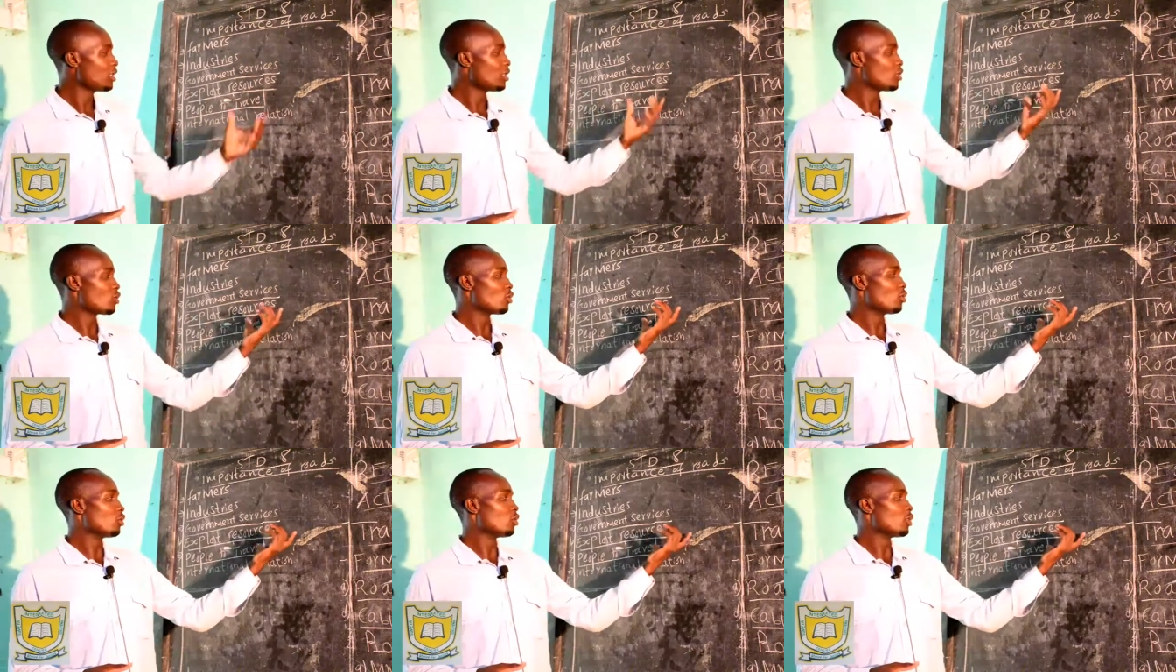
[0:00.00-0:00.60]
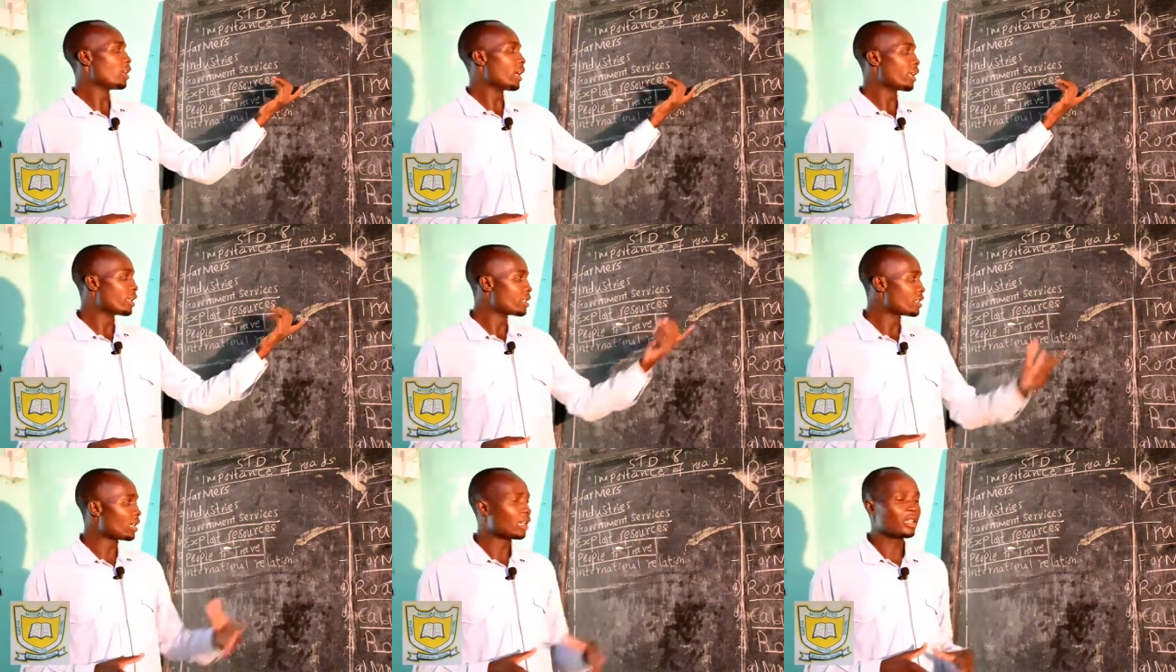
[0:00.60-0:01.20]
to
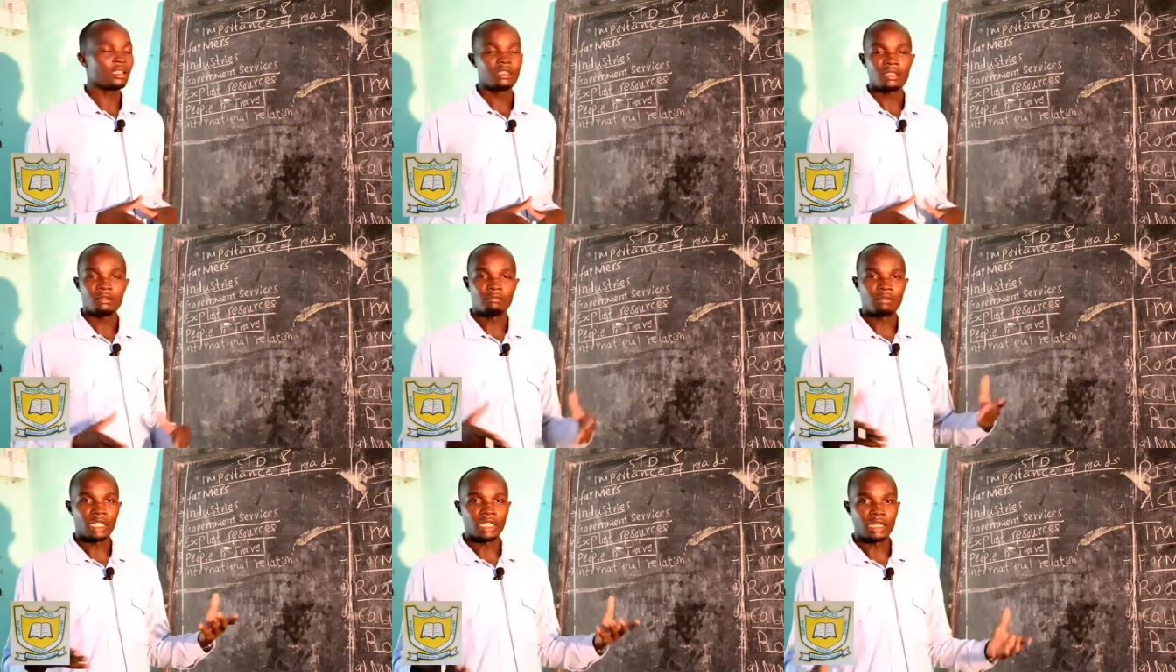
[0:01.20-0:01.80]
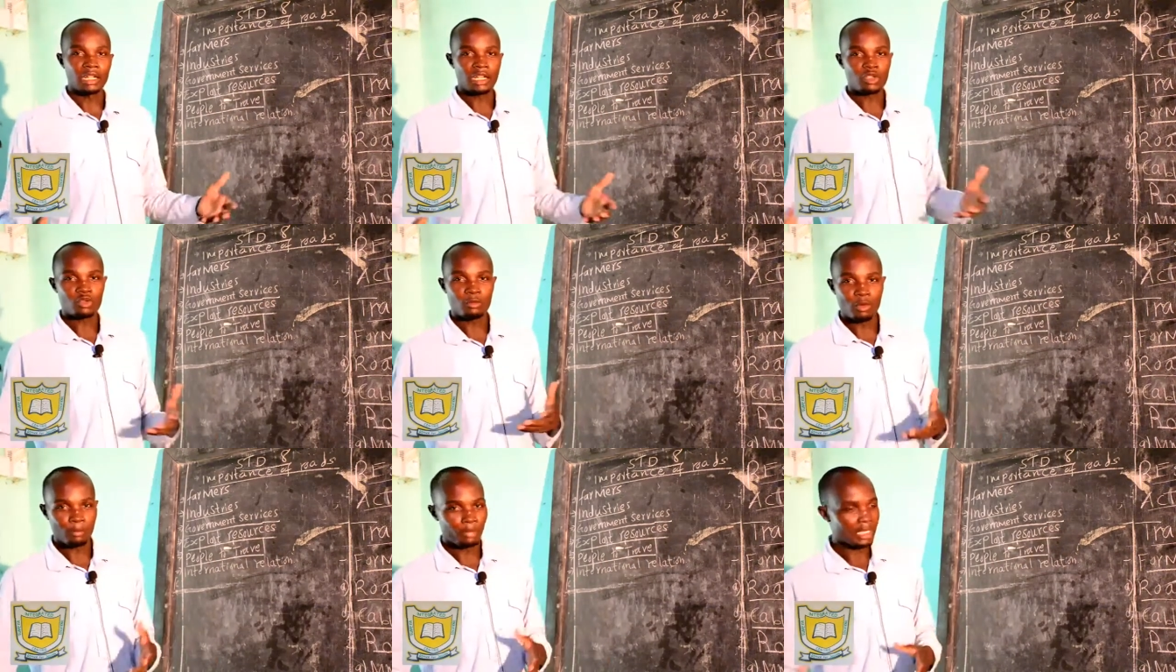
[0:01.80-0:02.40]
Garissa, Mandera to
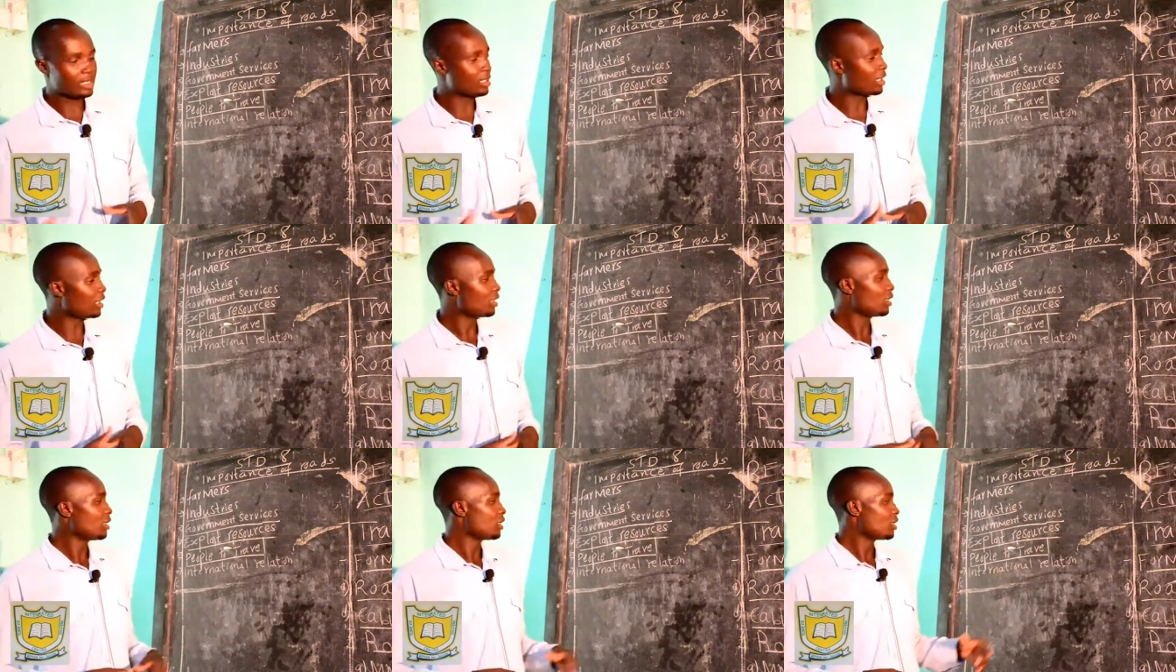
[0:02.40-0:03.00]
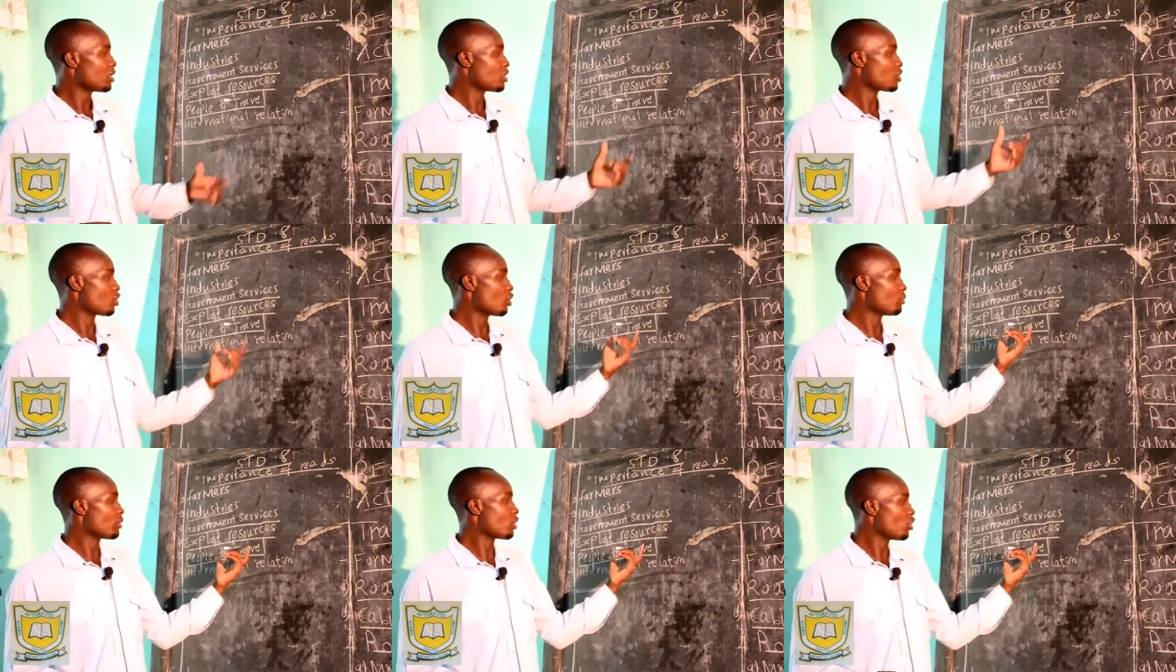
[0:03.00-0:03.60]
Mombasa,
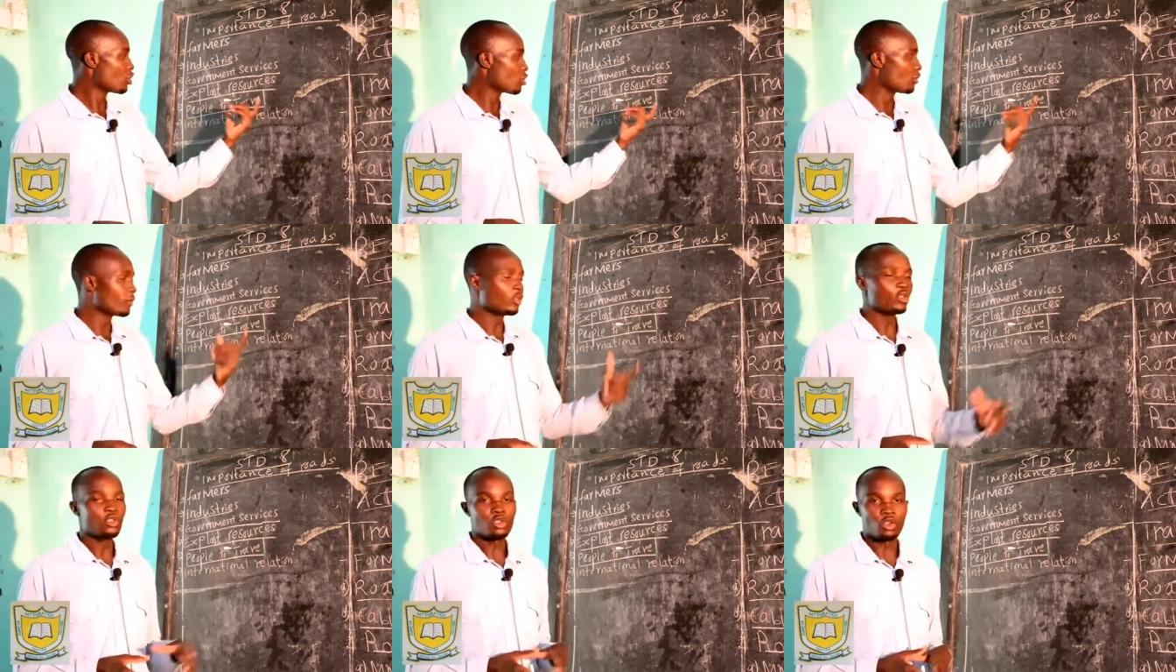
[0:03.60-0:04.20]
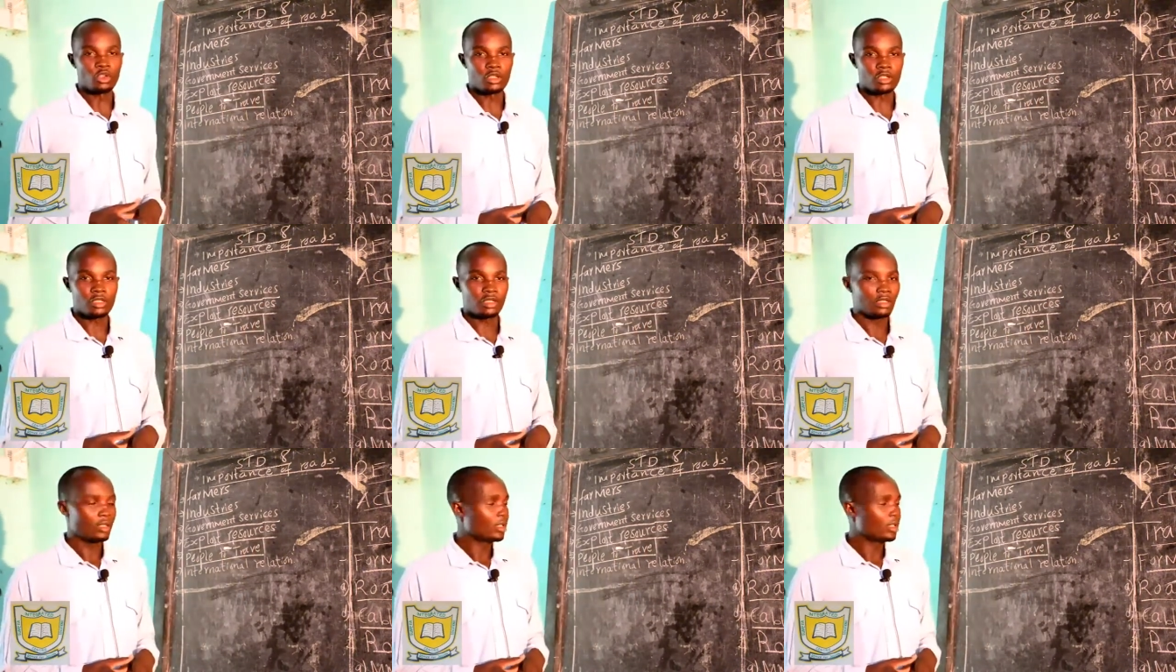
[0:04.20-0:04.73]
so because of good roads.